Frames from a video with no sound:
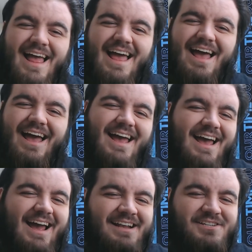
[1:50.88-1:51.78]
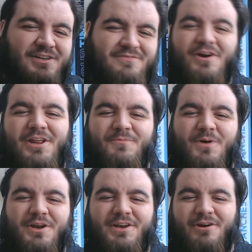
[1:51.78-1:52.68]
and you've only
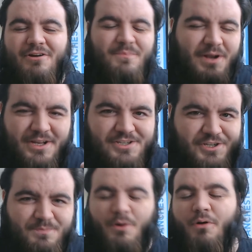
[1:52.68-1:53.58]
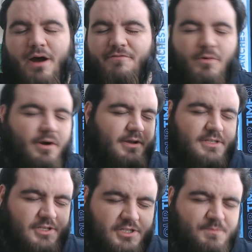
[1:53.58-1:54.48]
won in Europe because you bought everyone and
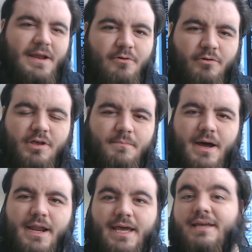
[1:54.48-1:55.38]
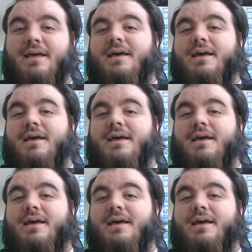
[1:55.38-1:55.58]
because you spent all your money.